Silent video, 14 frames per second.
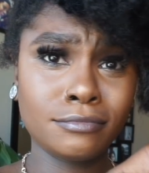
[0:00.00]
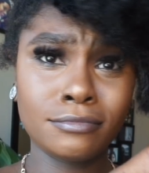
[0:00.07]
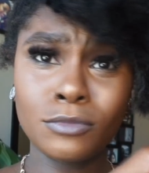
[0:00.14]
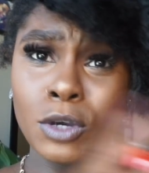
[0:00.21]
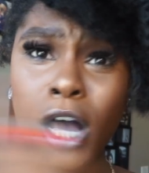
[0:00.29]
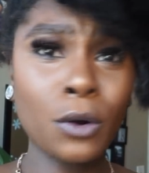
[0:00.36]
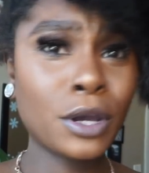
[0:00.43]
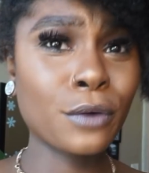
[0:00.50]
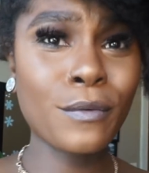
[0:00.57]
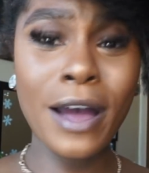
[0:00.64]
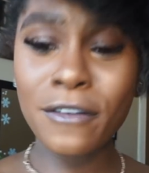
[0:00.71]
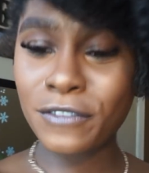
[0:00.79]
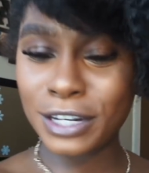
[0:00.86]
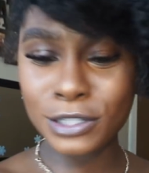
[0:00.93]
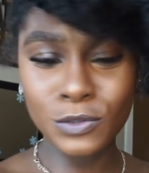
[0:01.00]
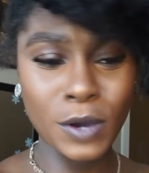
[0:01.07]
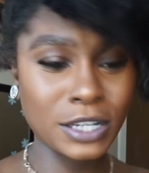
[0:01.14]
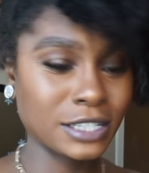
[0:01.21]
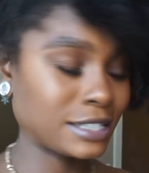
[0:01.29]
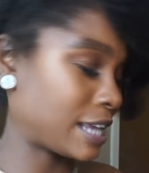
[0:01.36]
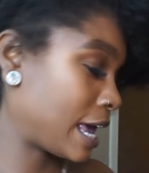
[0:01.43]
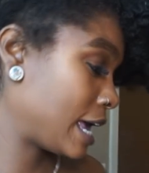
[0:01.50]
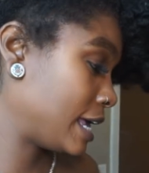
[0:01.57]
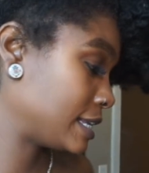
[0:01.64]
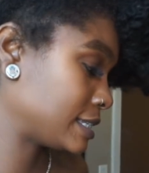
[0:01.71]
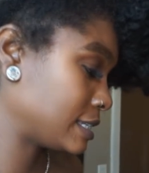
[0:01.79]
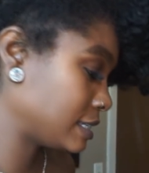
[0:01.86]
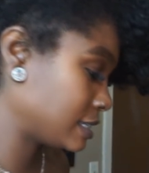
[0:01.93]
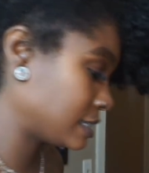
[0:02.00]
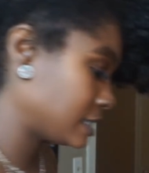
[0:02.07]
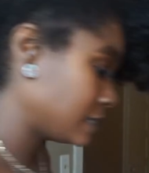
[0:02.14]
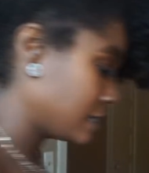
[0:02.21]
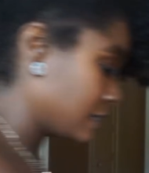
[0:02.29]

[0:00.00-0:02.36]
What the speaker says: We gonna get right for this questions and answers.